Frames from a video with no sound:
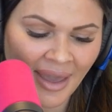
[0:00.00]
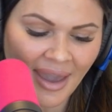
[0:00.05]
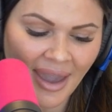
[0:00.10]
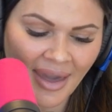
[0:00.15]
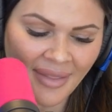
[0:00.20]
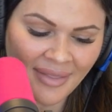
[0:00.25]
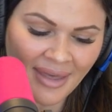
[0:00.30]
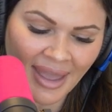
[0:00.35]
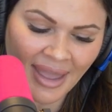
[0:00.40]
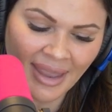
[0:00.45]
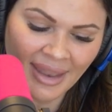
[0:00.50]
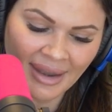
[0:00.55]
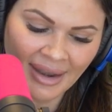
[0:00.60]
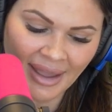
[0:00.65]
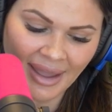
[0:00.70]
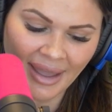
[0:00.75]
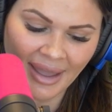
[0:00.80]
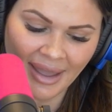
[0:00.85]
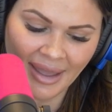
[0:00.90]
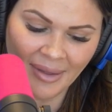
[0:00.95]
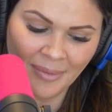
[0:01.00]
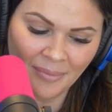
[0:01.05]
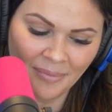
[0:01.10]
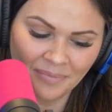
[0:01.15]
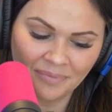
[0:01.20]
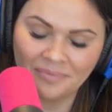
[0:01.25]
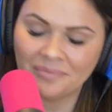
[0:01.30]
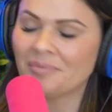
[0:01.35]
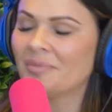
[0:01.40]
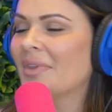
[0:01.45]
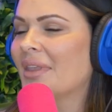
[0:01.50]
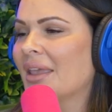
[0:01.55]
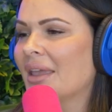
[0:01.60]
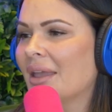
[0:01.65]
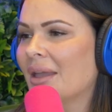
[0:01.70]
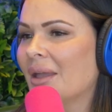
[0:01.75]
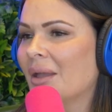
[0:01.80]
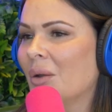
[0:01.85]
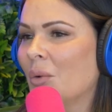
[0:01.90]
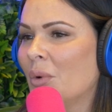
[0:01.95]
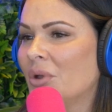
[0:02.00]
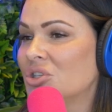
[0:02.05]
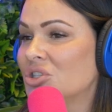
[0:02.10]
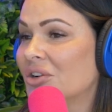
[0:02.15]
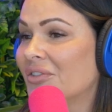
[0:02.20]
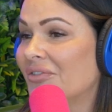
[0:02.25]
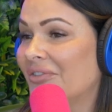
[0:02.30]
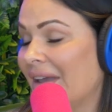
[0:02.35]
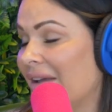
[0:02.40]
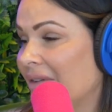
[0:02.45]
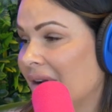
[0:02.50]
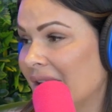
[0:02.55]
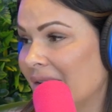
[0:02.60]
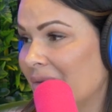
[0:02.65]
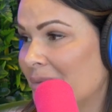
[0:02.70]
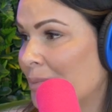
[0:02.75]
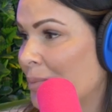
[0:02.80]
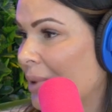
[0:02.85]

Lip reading: And then what's your favorite